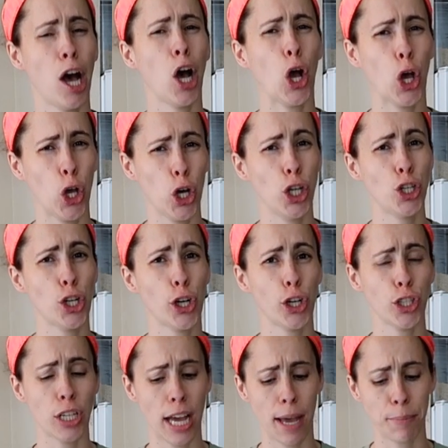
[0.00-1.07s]
a good
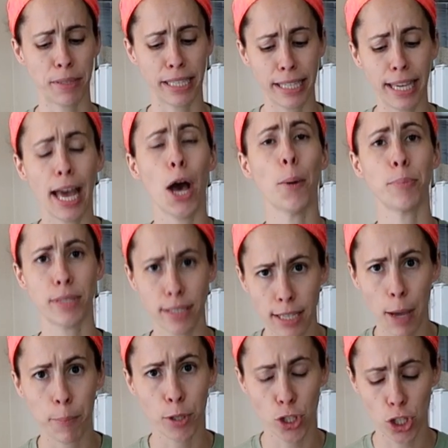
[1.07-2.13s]
chunk of time to get up to
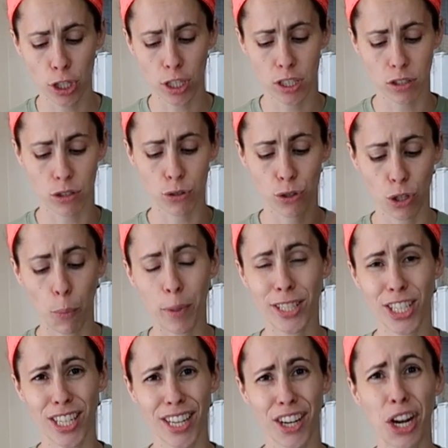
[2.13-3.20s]
temperature because there's so
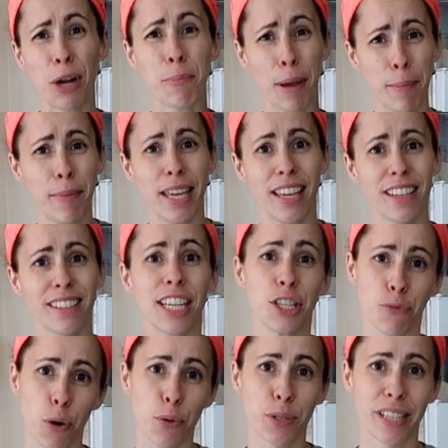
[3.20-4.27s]
much in here and my meat
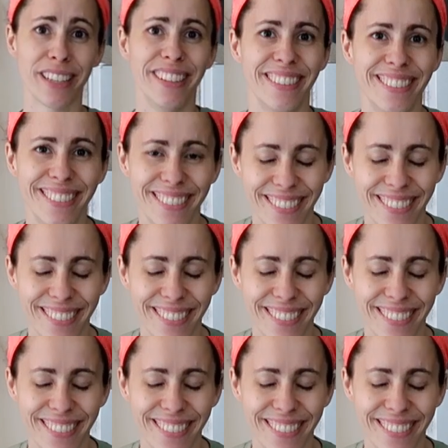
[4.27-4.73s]
is frozen.